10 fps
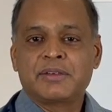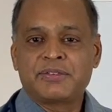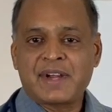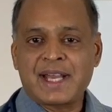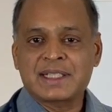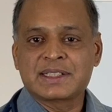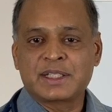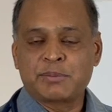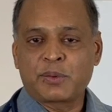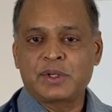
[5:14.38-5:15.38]
fats
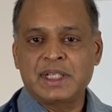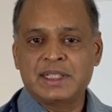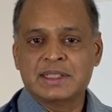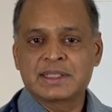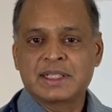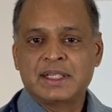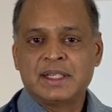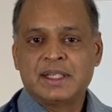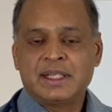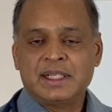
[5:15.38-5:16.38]
and proteins
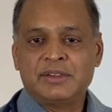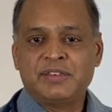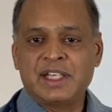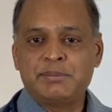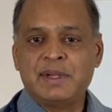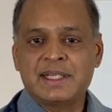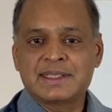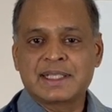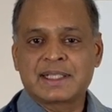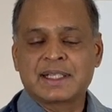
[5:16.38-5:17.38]
in a very
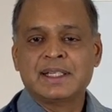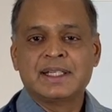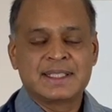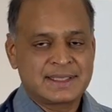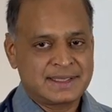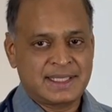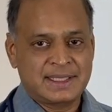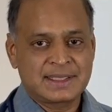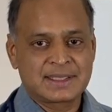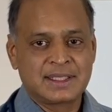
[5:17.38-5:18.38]
basic
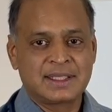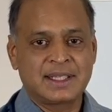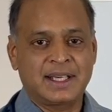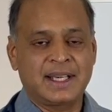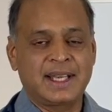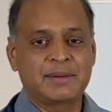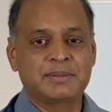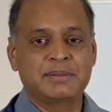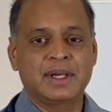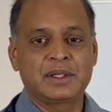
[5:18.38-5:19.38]
sense, and
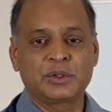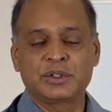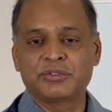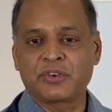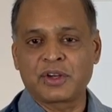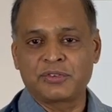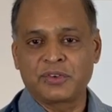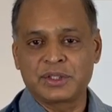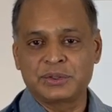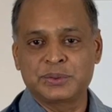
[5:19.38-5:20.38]
I'm looking
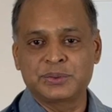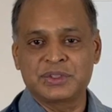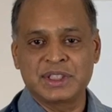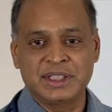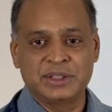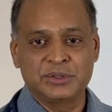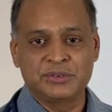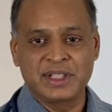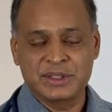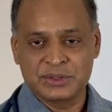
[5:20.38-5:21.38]
forward to seeing you
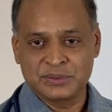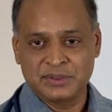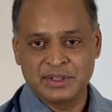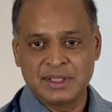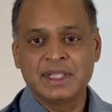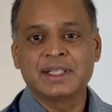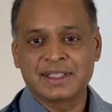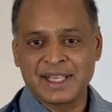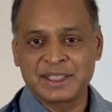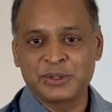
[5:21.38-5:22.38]
very soon.
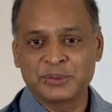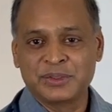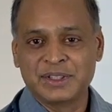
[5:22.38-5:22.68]
Thank you.